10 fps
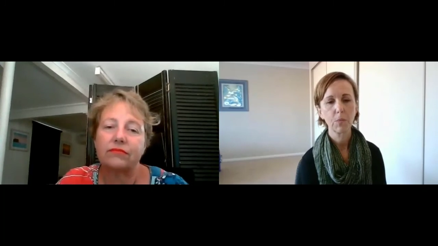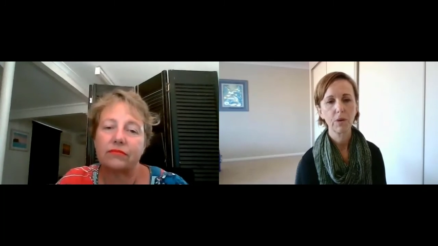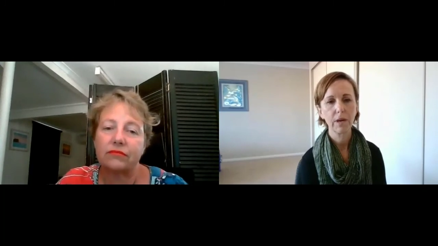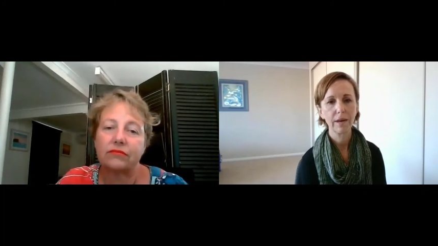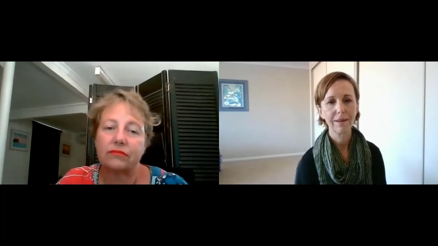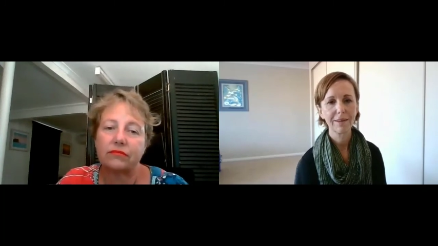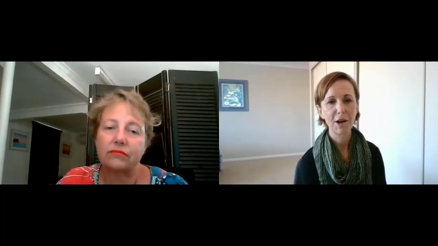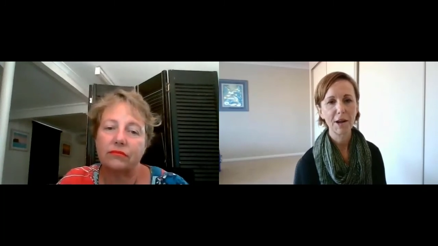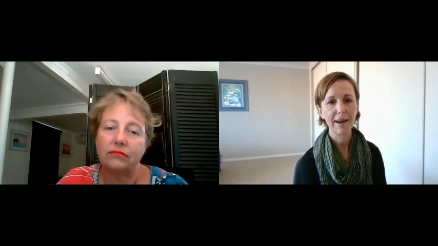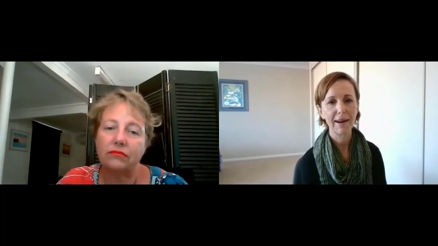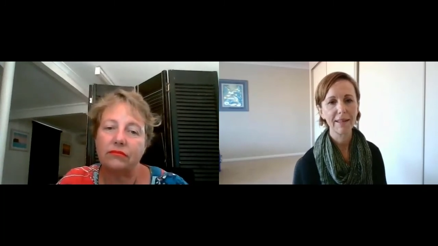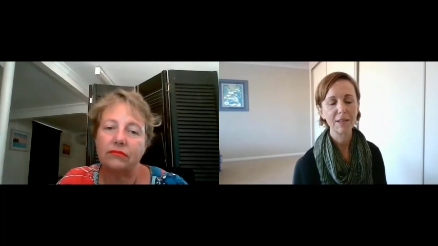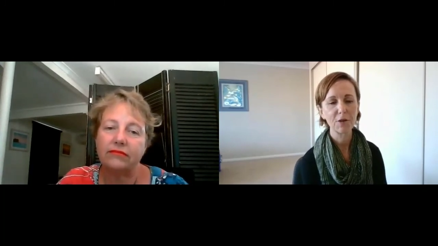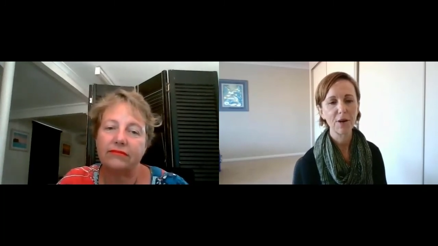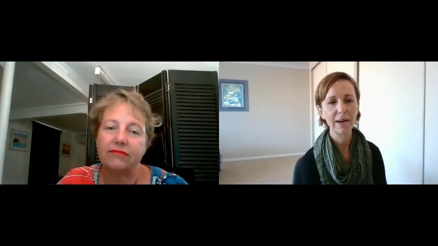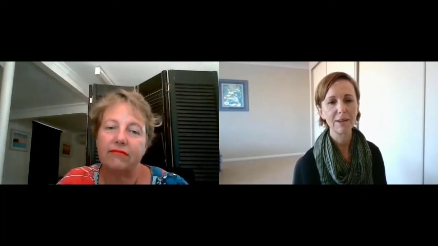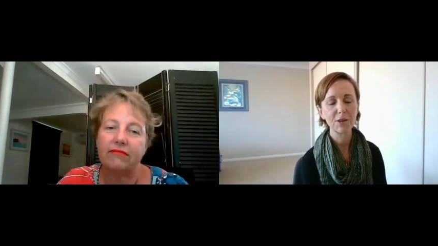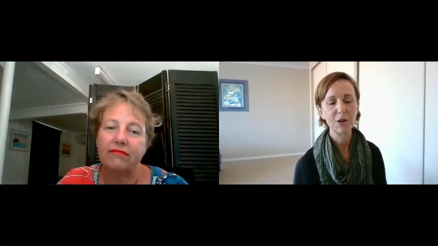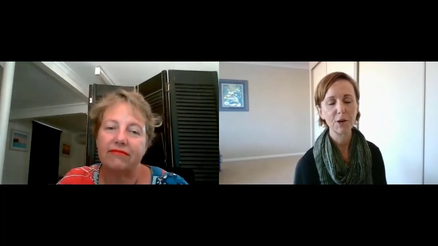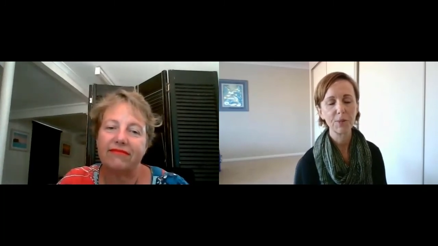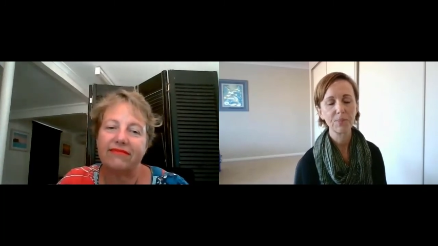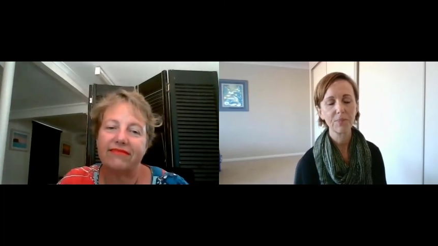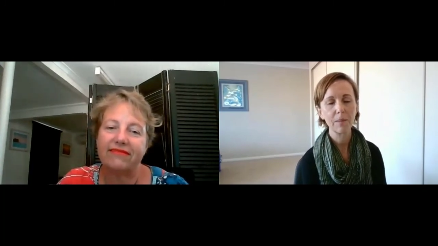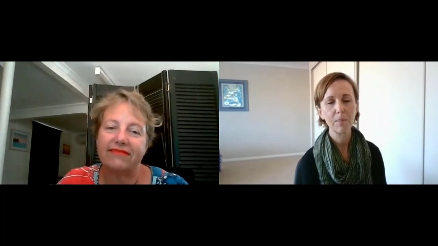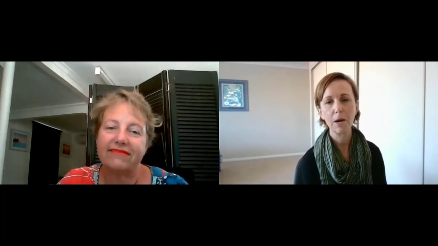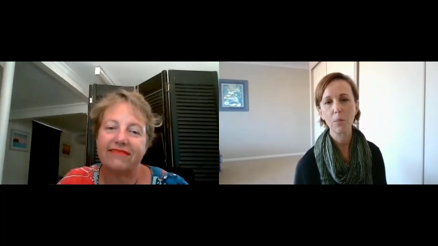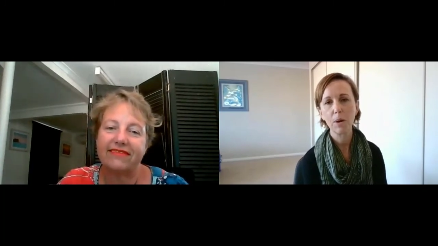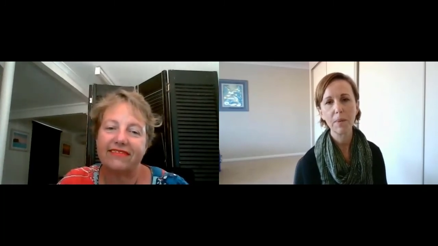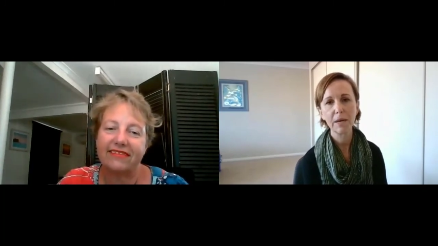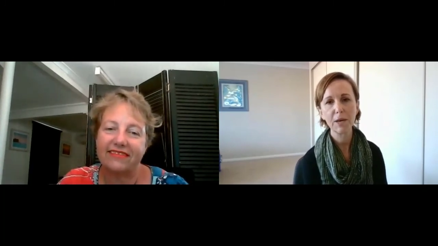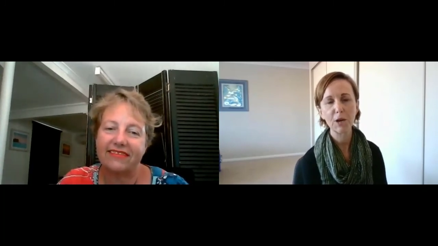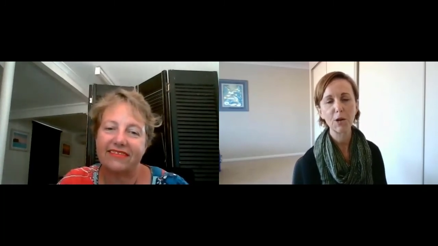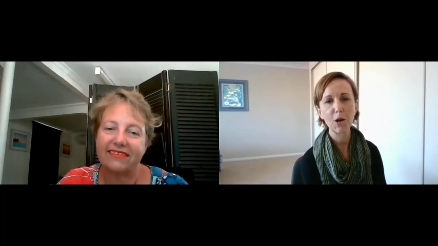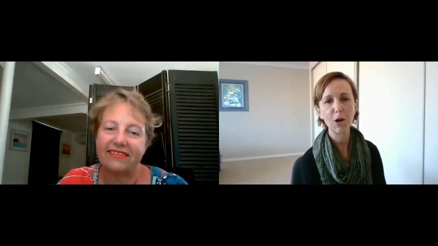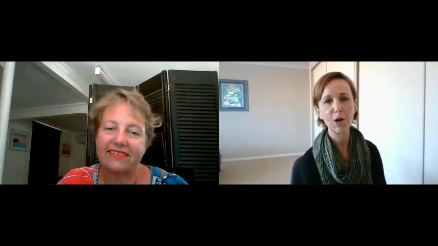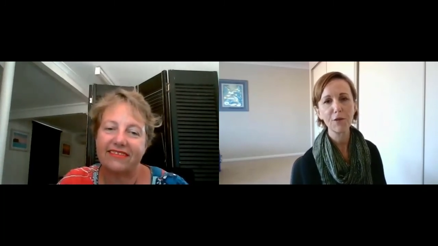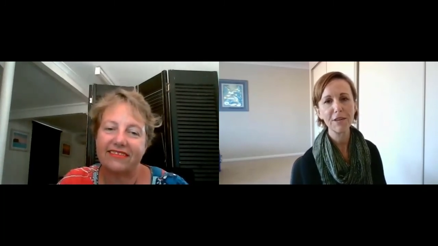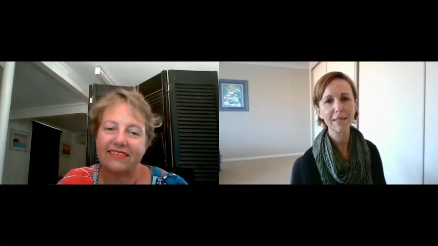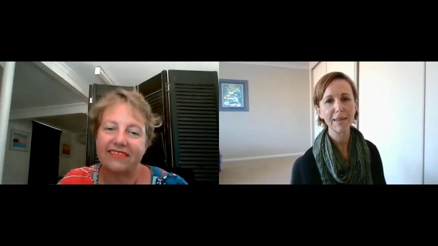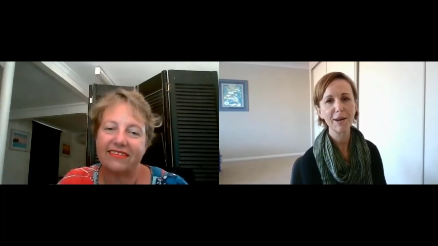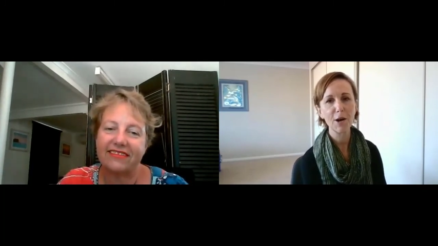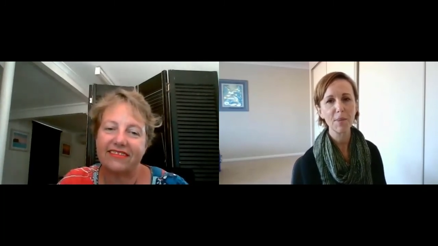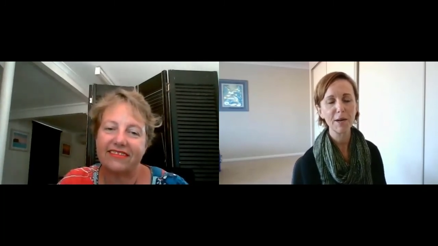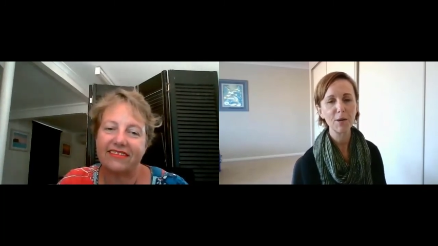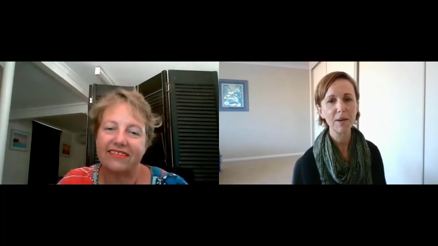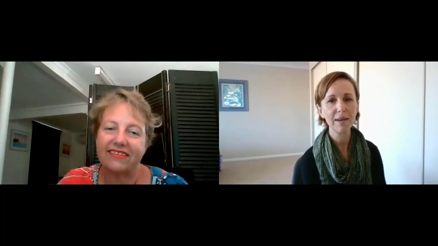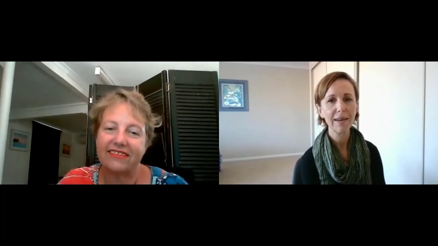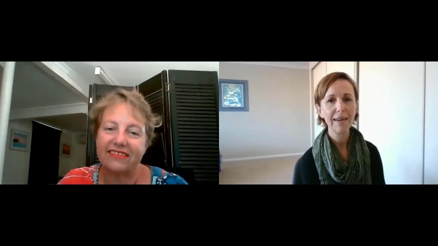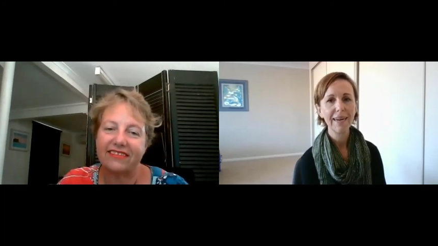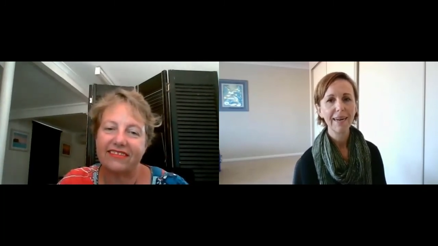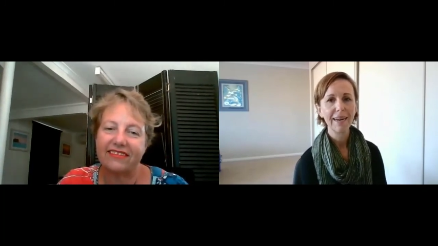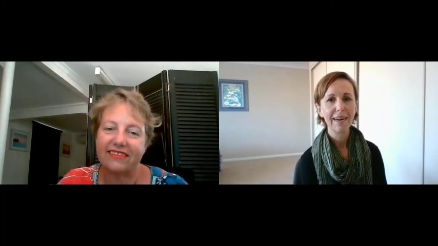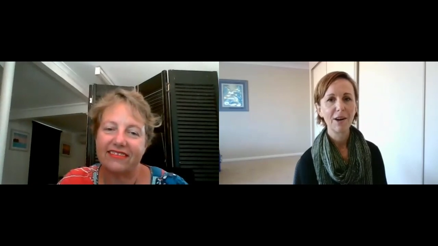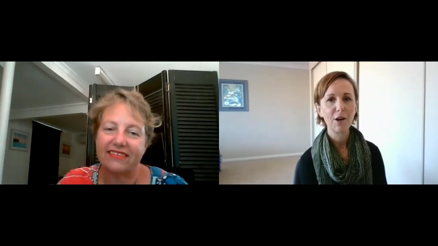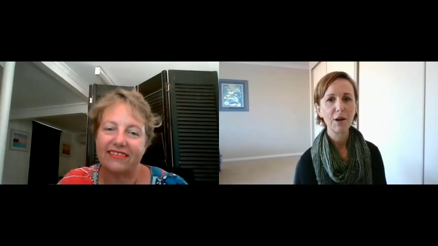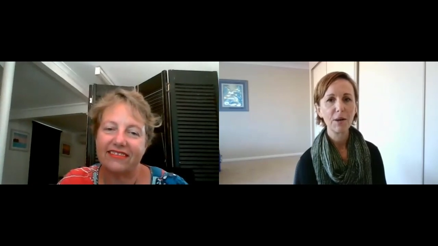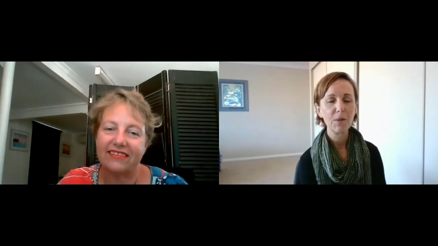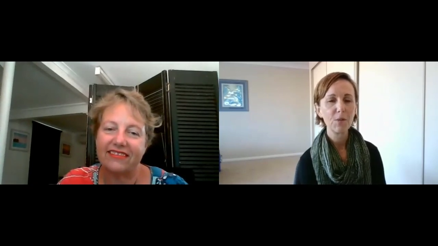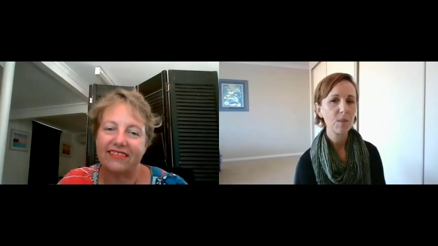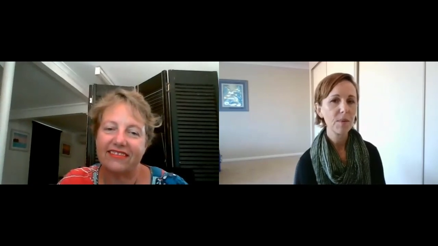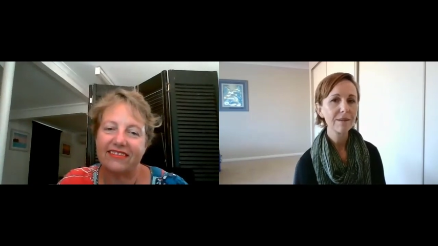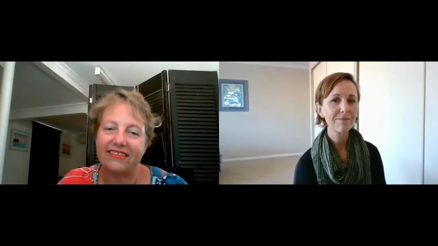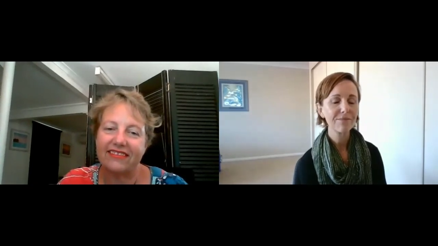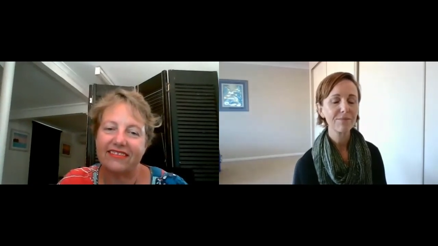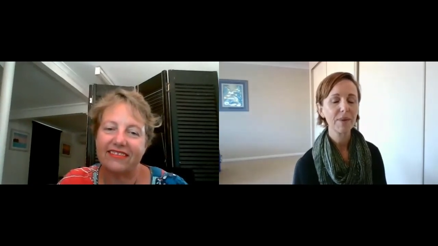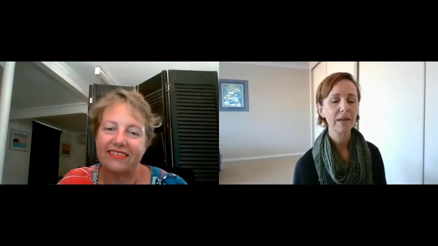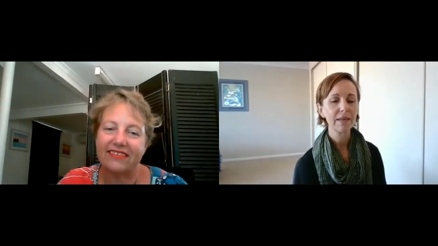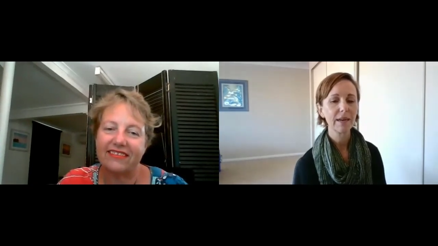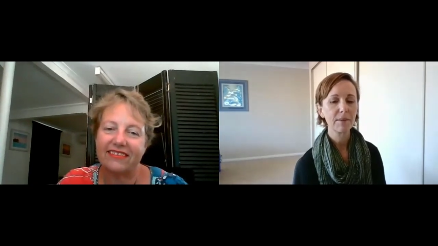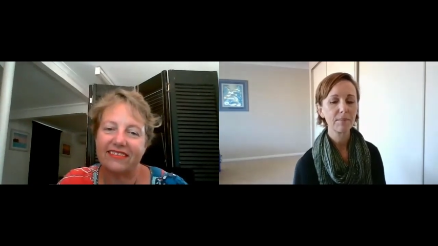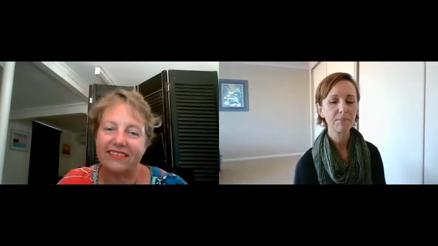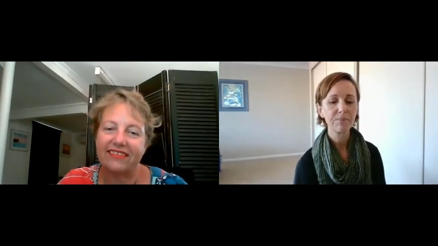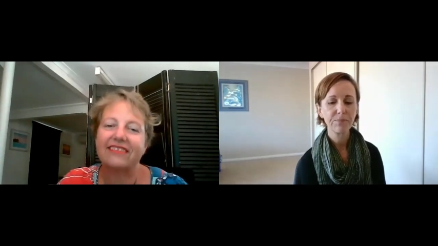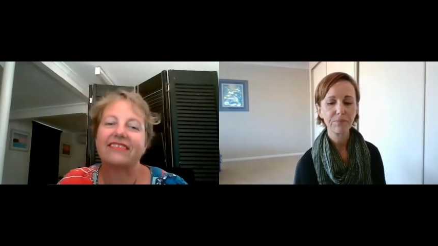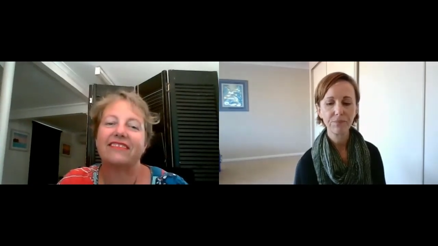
Speaker 1: Brilliant. Okay, that's great. So men and women can go. Obviously, I'm a little bit uh, only with women, but um,